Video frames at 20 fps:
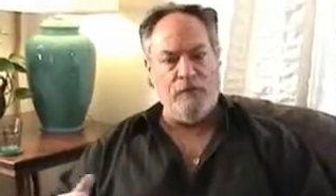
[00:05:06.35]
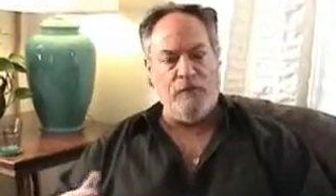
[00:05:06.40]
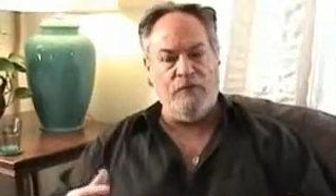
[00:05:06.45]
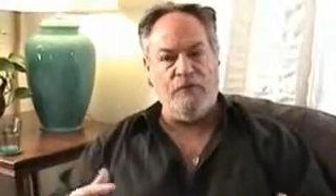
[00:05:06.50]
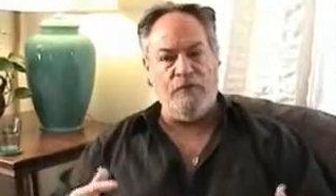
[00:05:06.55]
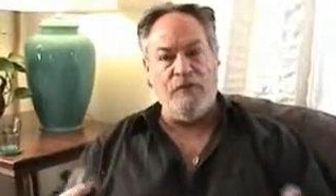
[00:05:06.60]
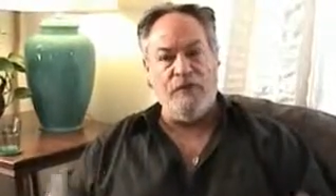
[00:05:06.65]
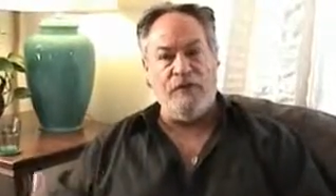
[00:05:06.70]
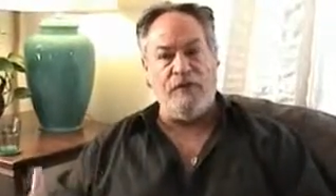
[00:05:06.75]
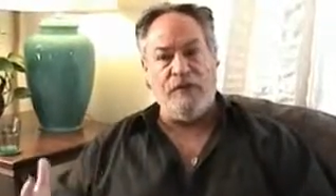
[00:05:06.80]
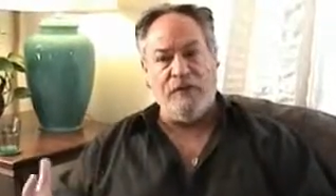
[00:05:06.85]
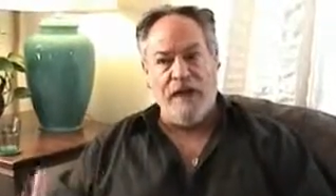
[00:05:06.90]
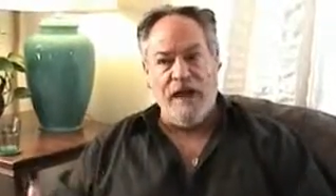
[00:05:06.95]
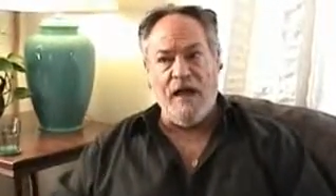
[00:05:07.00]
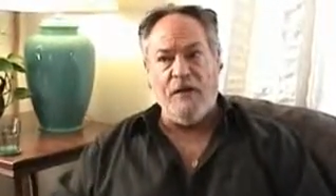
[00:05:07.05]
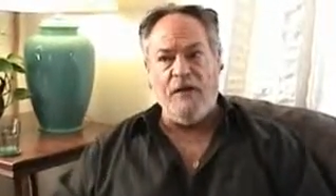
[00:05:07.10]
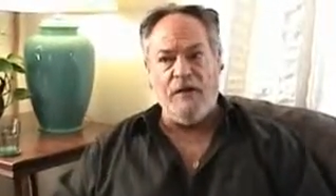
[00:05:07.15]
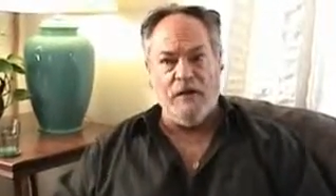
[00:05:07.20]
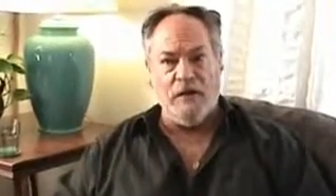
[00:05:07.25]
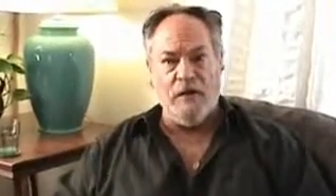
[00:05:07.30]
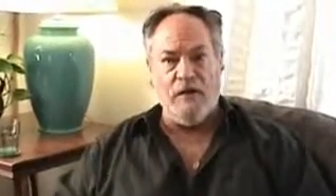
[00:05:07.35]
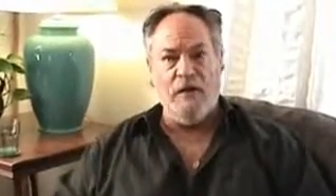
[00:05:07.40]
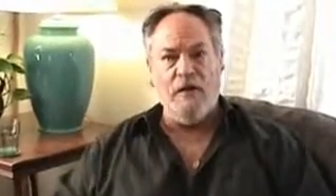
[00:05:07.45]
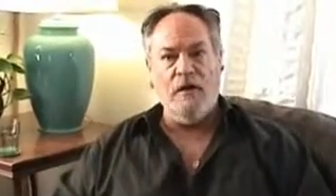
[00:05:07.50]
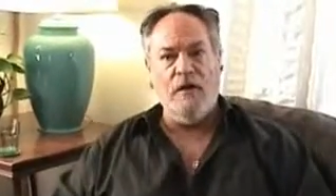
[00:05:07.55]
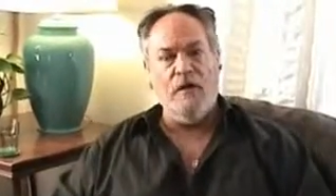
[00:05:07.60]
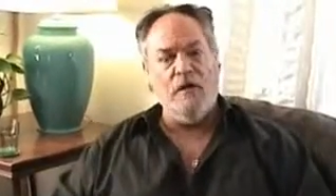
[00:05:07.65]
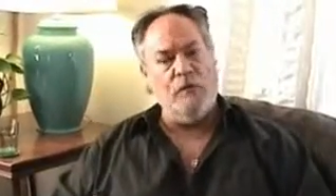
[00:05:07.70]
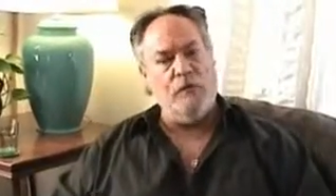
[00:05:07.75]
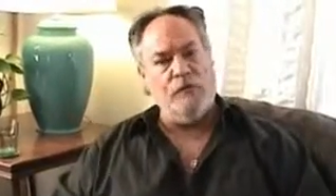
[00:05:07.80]
That's what
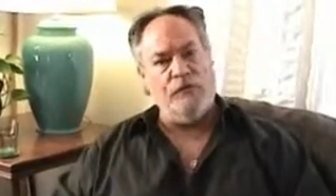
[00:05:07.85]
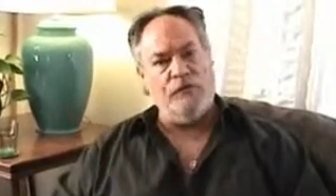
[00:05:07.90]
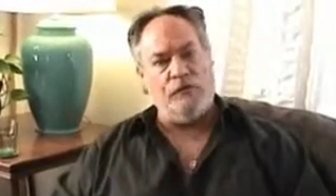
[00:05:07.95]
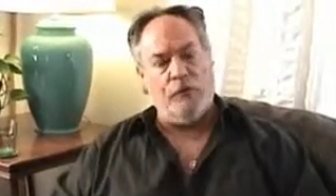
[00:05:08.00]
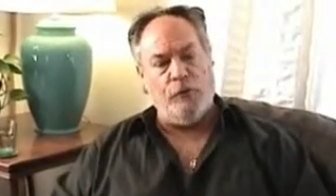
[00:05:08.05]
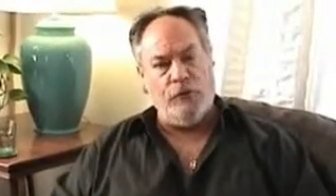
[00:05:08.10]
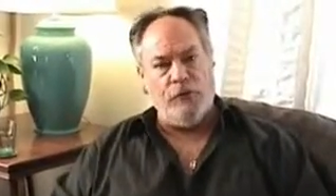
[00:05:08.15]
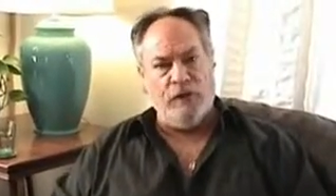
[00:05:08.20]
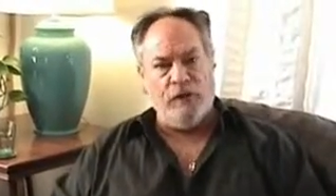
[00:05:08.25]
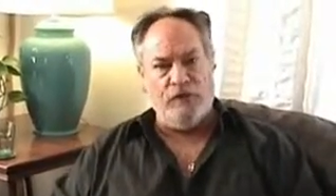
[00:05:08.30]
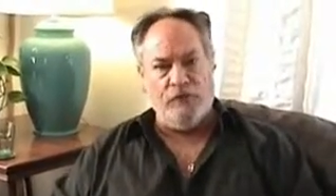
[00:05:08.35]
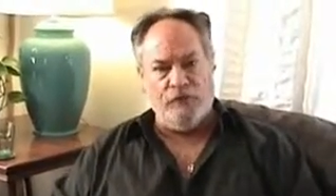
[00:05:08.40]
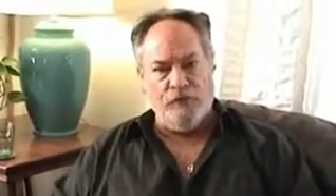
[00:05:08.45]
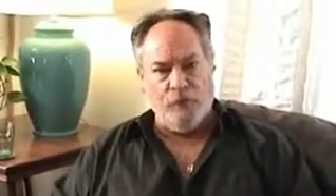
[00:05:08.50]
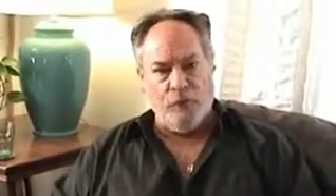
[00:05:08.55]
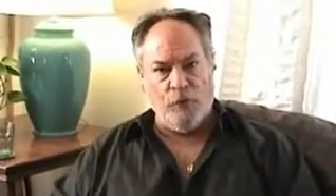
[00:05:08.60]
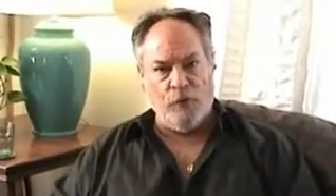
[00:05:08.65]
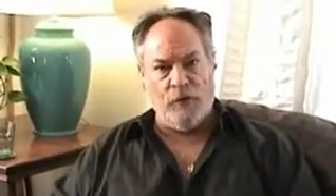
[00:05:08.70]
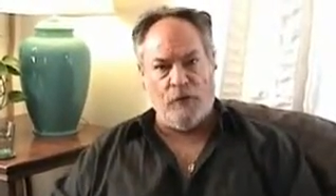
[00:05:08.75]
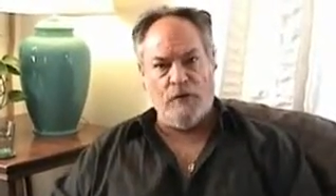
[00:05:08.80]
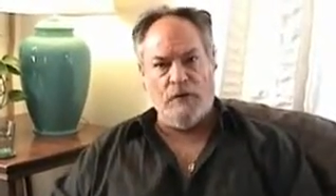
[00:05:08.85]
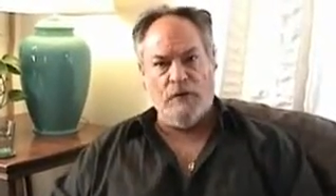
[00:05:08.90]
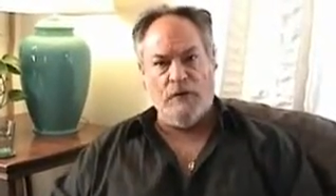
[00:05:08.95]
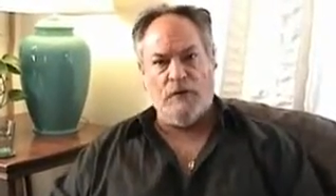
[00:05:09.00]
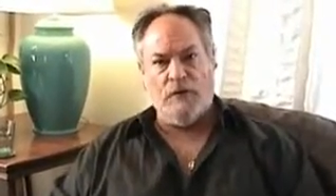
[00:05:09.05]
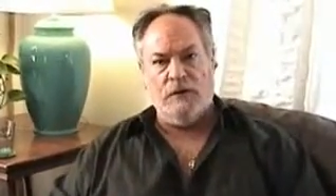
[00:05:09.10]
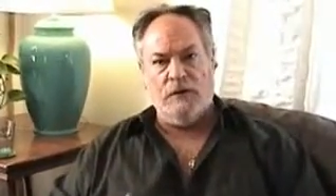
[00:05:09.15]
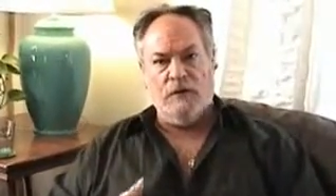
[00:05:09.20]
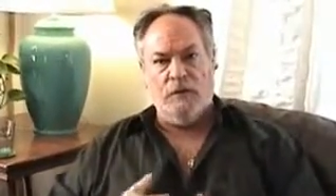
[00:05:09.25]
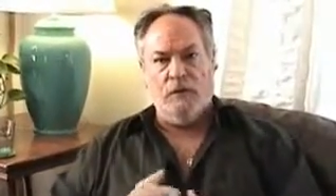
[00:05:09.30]
physicality was created for,
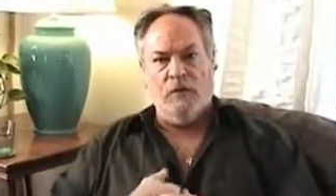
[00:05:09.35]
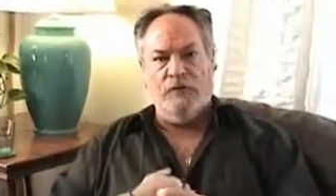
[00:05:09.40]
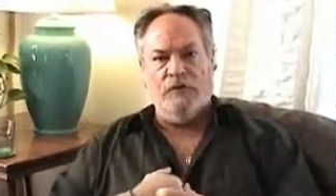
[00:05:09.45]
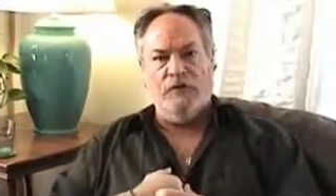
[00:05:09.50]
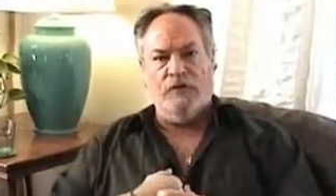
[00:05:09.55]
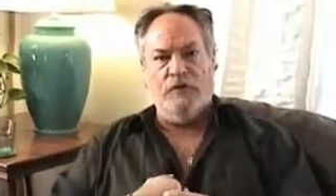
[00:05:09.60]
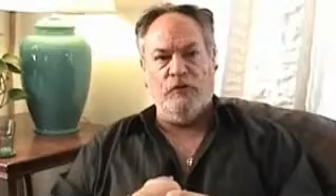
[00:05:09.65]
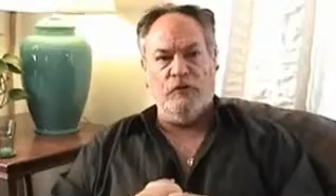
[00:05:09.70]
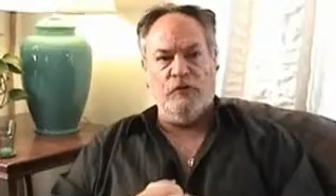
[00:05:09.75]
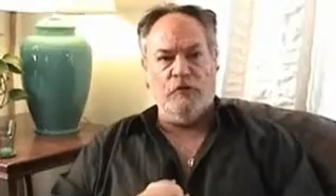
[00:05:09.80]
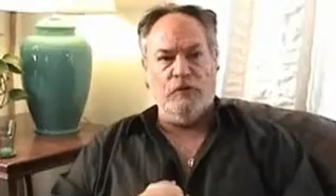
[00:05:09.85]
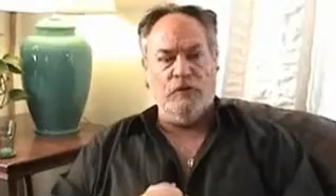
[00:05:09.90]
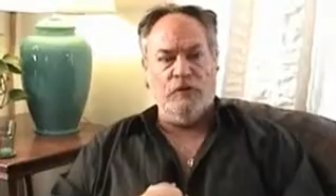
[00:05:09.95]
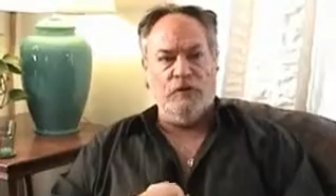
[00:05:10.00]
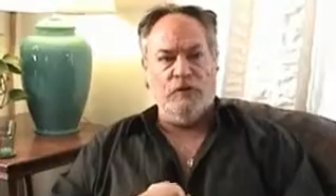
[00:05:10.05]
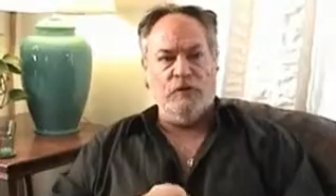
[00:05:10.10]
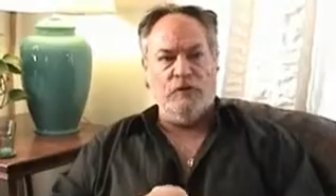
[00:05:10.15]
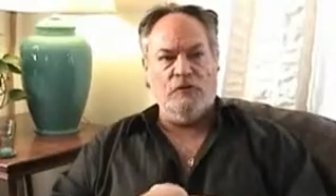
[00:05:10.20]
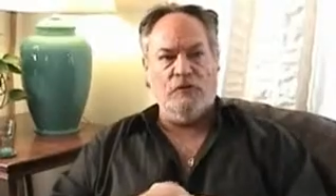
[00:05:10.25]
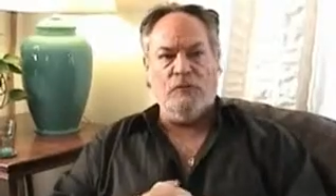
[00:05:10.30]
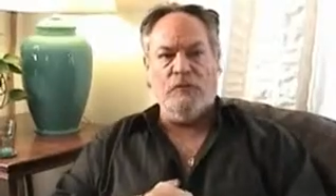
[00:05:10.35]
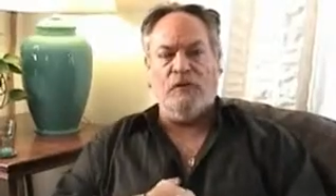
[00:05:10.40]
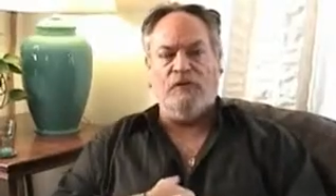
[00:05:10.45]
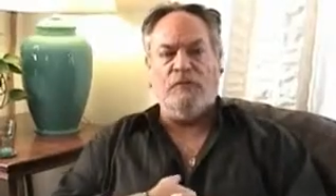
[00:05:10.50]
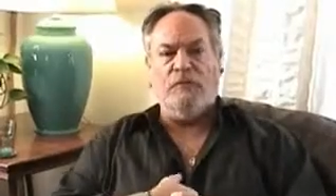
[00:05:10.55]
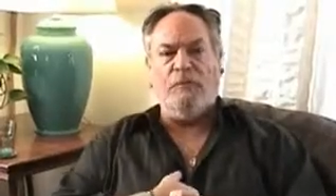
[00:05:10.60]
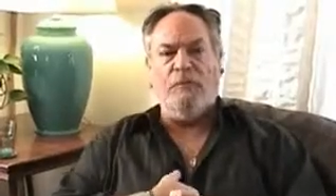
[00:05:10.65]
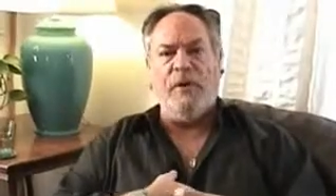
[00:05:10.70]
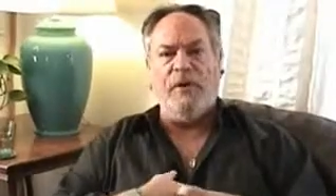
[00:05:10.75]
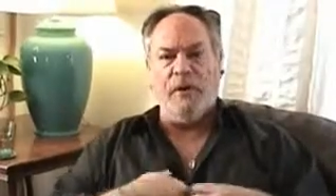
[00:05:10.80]
was to
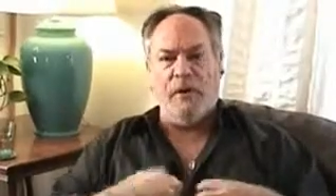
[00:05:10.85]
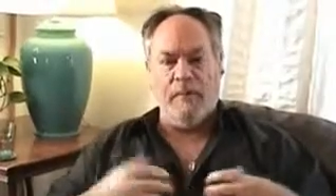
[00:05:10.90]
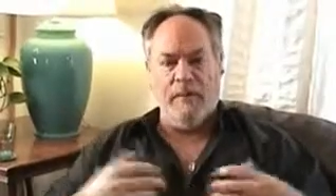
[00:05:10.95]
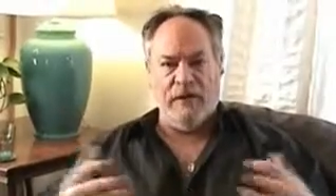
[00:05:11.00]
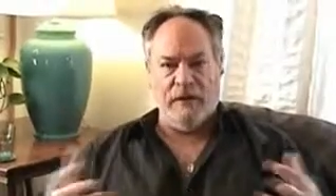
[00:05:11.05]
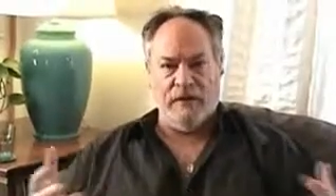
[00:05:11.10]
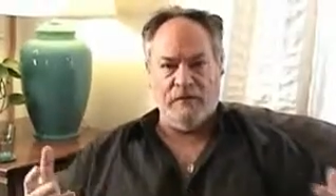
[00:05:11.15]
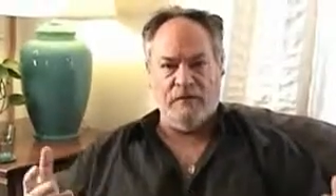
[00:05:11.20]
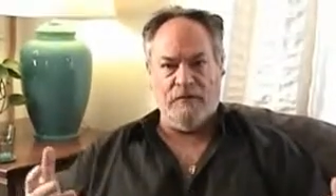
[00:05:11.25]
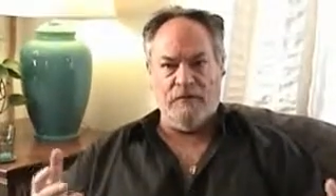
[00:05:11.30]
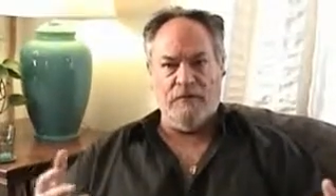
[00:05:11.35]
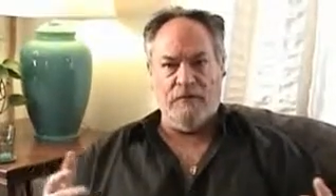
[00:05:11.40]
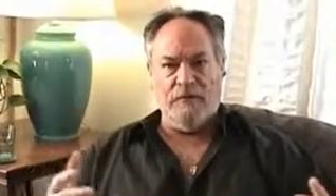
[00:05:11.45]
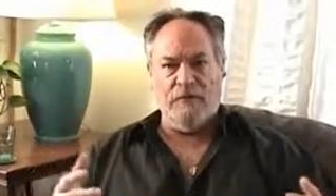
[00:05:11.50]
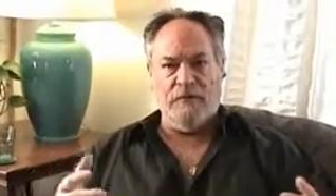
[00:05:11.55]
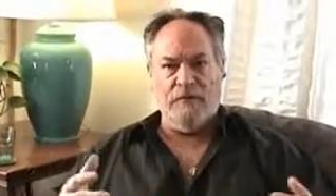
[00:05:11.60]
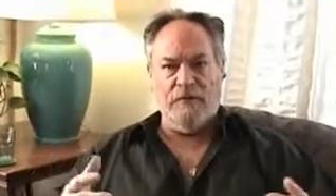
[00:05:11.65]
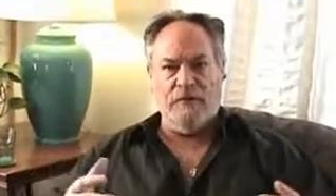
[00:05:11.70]
experiment,